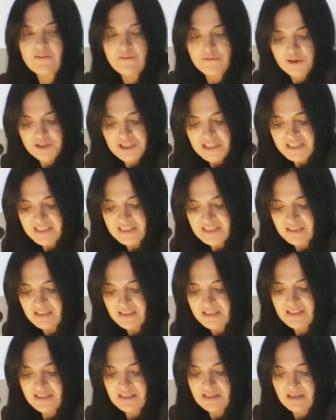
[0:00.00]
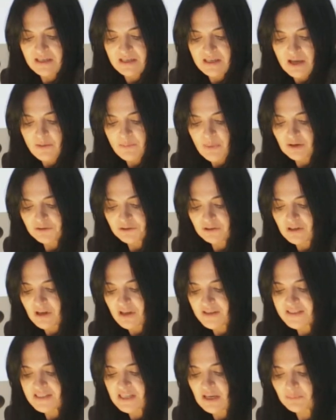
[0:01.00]
For instance, about the
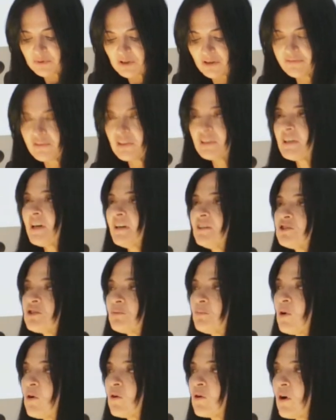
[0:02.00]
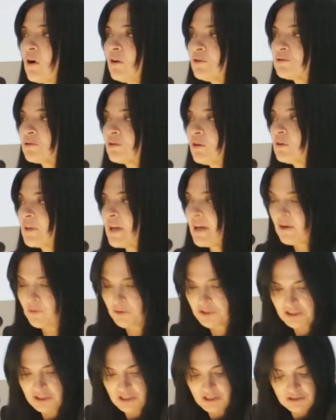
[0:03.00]
concept of intangible cultural
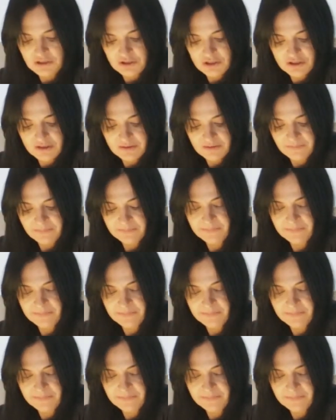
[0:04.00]
heritage.